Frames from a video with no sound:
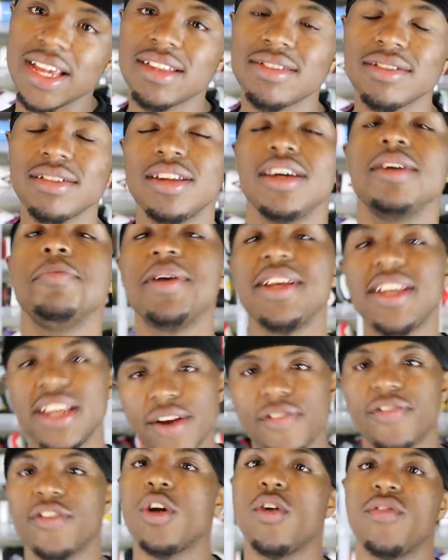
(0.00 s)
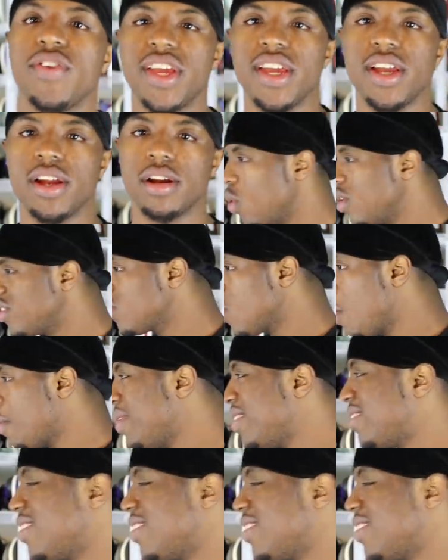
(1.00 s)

It's a little bit different over here. What's going to